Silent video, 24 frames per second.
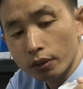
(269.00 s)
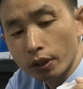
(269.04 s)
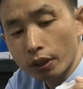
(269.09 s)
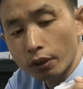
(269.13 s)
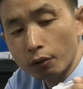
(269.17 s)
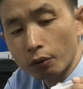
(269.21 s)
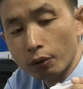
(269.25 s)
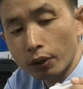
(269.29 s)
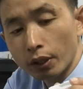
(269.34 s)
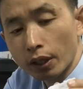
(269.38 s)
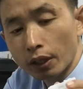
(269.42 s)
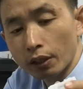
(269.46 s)

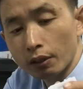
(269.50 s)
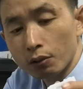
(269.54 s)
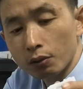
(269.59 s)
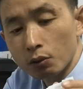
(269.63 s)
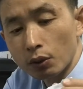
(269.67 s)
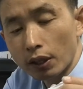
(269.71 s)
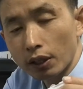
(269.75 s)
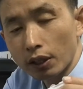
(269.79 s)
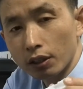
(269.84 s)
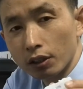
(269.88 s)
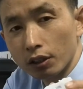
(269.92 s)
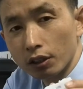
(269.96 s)
Then we can
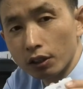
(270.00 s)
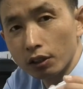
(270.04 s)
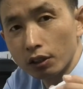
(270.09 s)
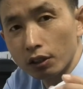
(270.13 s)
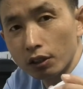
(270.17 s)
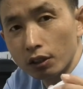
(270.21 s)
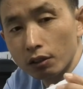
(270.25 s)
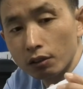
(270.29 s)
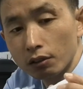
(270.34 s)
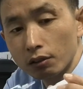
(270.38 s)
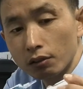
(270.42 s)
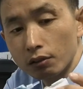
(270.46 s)
try
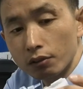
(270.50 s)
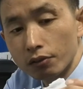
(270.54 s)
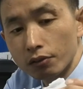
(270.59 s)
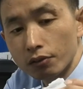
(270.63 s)
cleaning